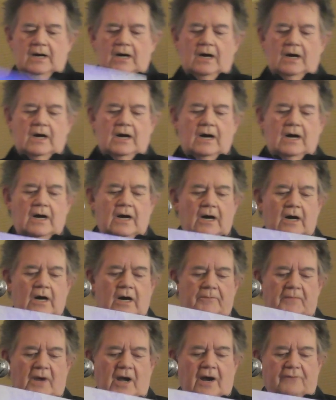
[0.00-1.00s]

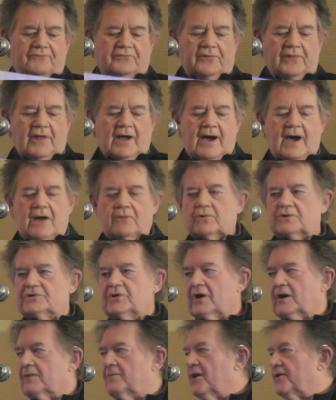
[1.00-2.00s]
Um, after that, we're
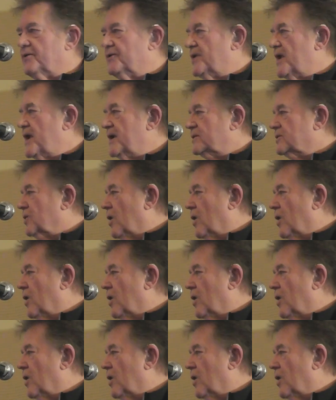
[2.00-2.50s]
talking about Nate